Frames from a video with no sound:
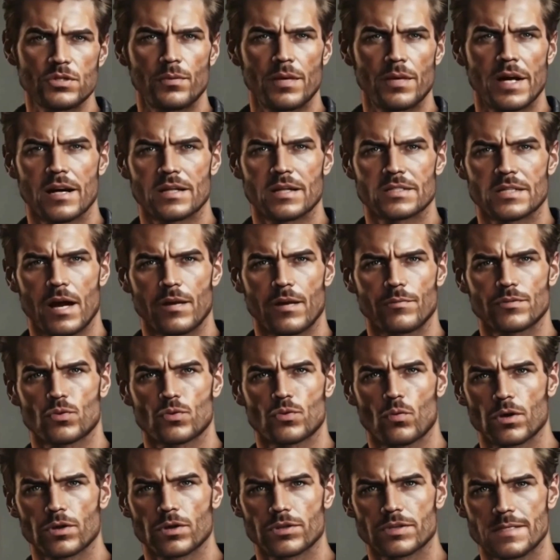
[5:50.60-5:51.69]
recounts how his
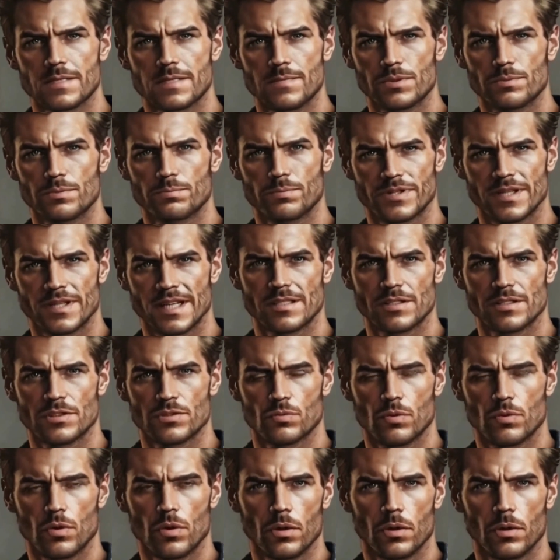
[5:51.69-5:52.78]
quirks seem to predict his
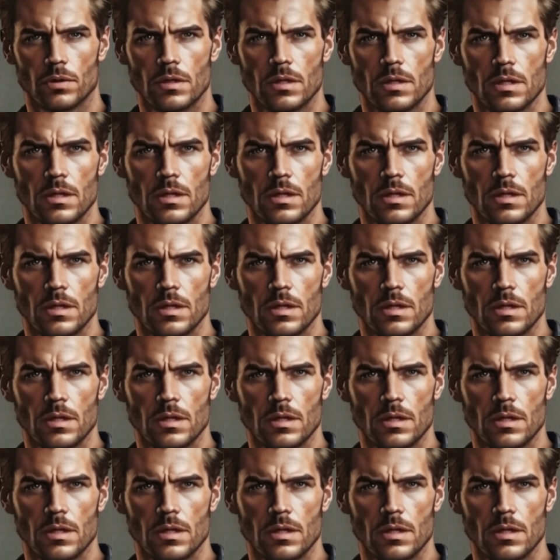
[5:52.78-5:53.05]
role.